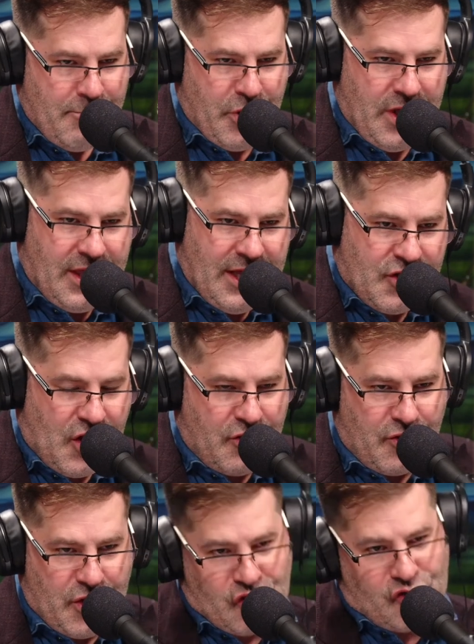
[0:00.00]
putting things
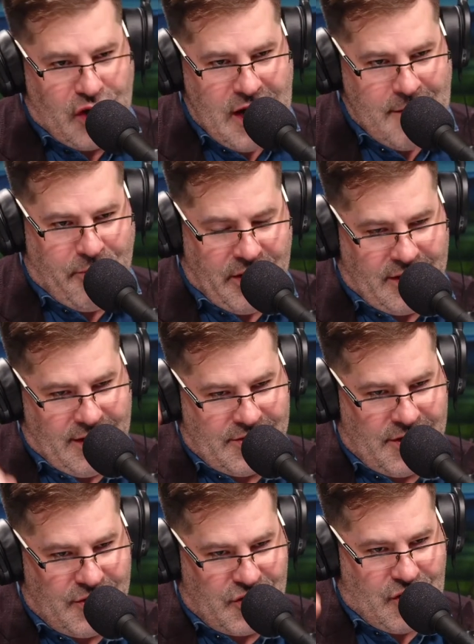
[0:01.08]
under a tree, putting
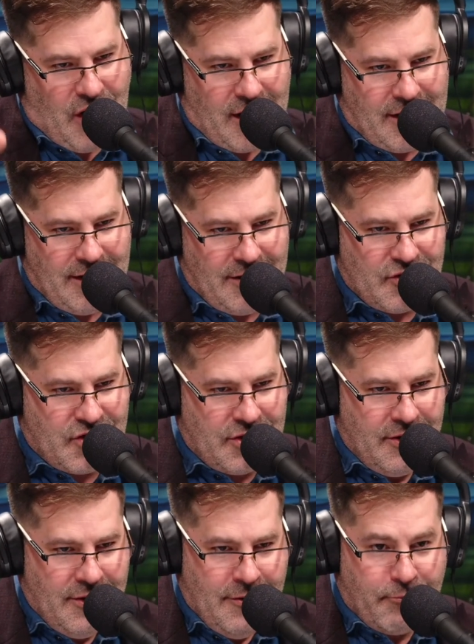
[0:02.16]
things in
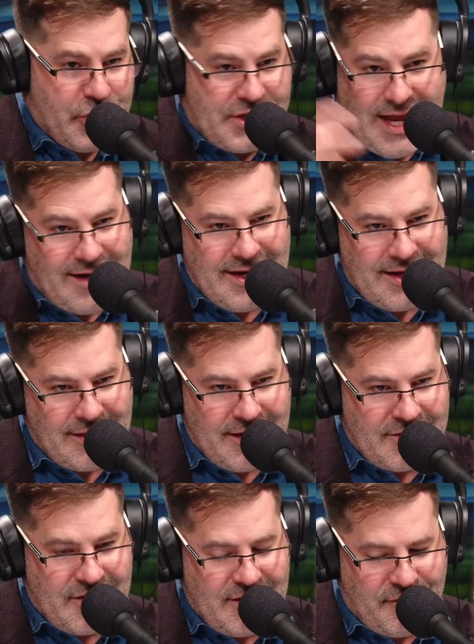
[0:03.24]
stockings, presenting
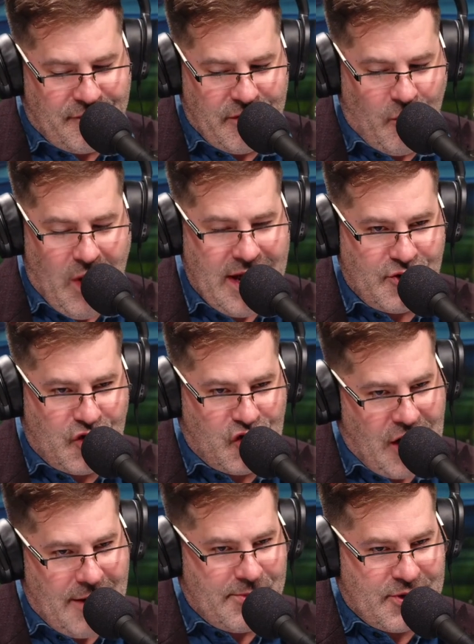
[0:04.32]
things in different ways,
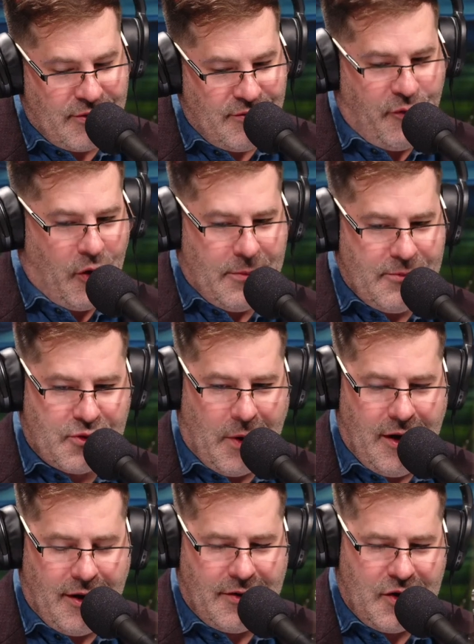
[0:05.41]
shapes, and forms.
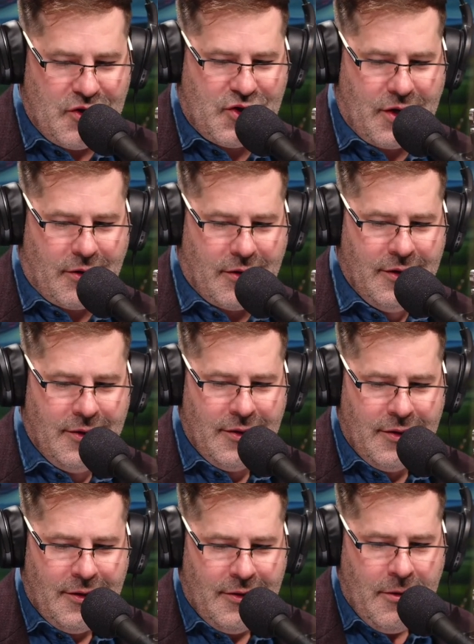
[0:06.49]
Why not consider
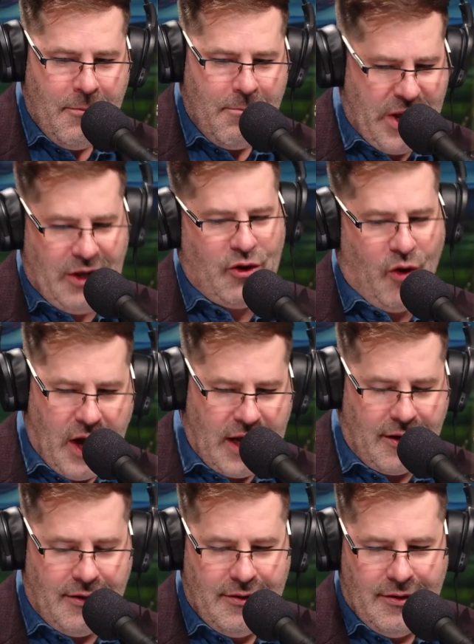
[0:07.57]

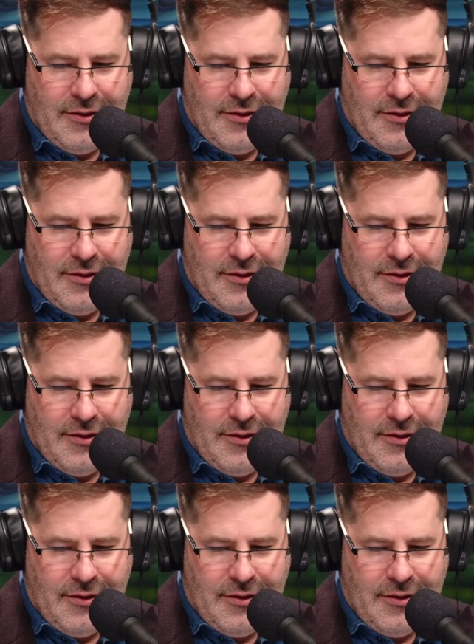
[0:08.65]
Bitcoin?